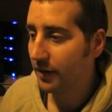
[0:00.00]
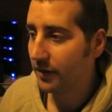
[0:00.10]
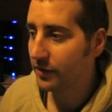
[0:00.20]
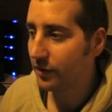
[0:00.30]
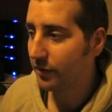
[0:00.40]

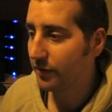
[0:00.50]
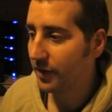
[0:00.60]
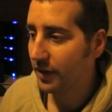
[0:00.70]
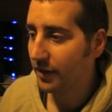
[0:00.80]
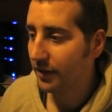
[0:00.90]
the sort of
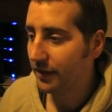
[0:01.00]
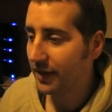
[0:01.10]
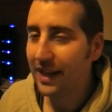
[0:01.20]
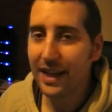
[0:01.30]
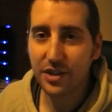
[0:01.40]

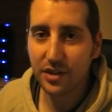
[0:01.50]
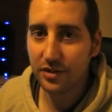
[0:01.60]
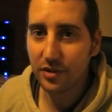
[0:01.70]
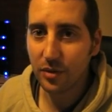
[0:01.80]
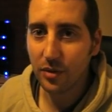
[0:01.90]
the election
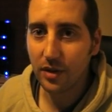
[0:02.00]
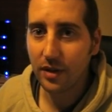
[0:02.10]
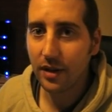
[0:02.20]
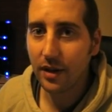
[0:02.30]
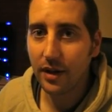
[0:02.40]
talk.
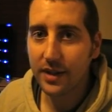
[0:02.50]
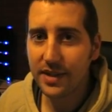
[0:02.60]
Uh, it